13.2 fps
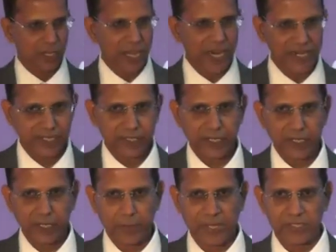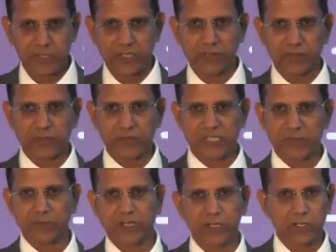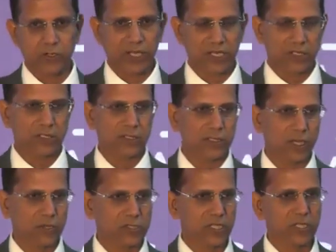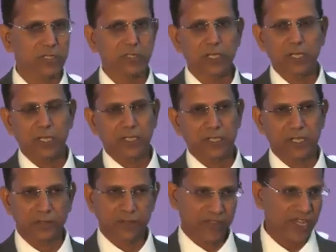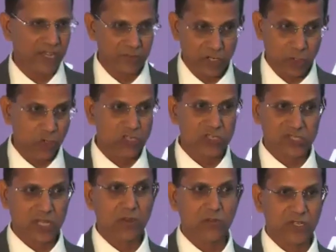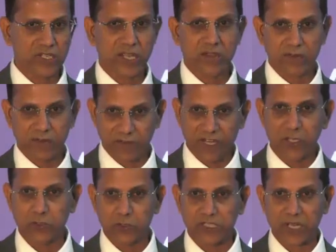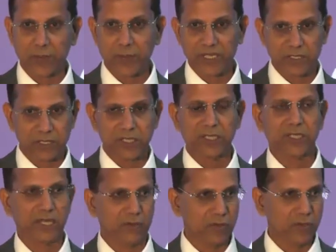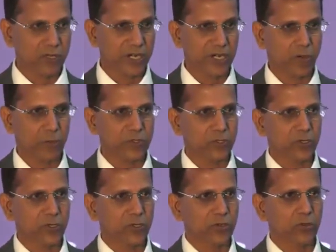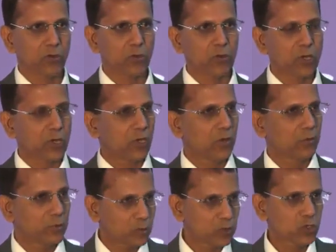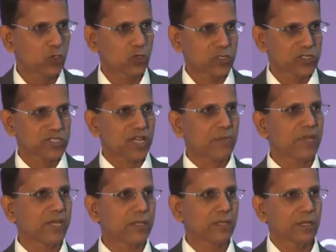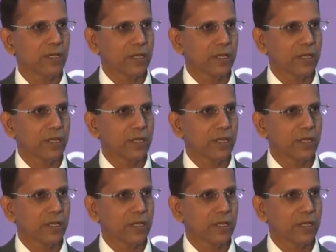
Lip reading: adding their capacity from 700 to 800,000. Then we have Renault Nissan, which have a very huge capacity and they have a great opportunity to grow. Peugeot is coming,